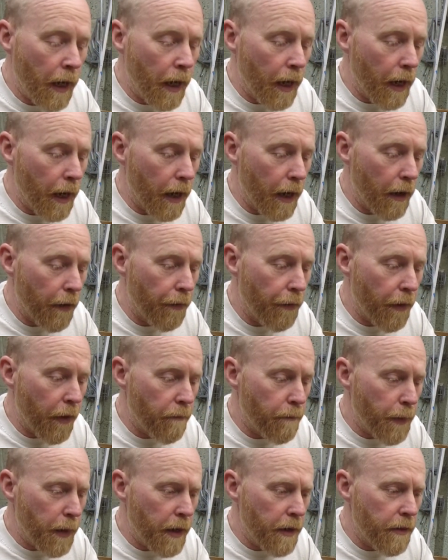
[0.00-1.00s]

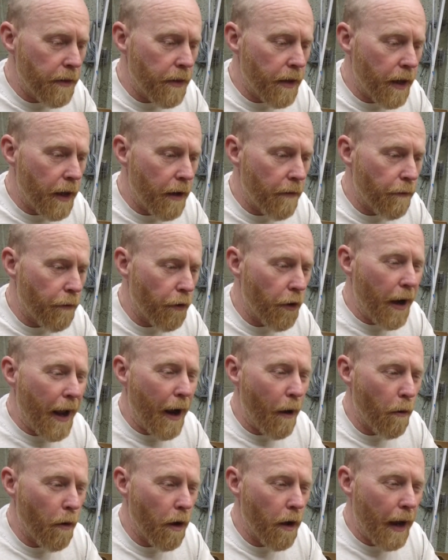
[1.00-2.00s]
They've been in there for an
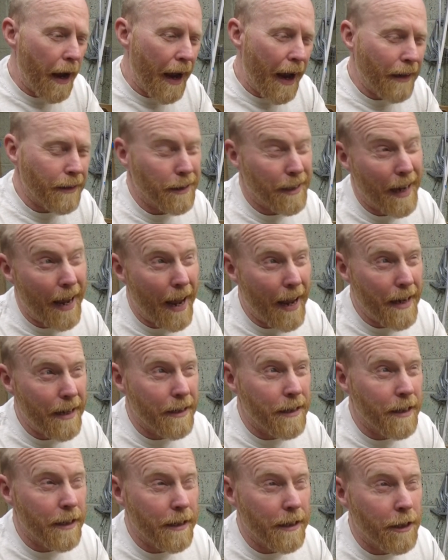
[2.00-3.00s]
hour at
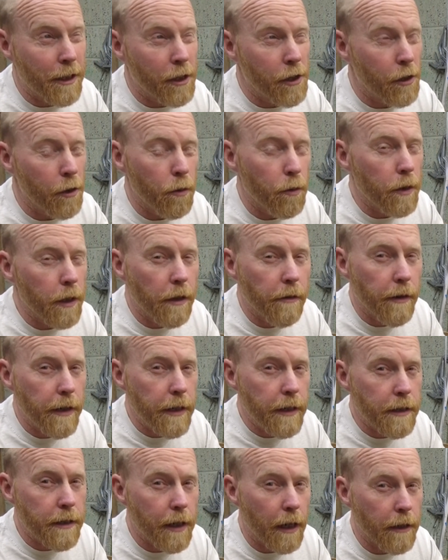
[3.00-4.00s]
82
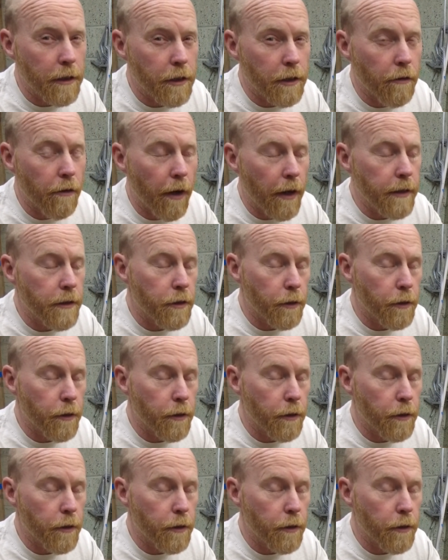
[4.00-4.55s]
degrees centigrade,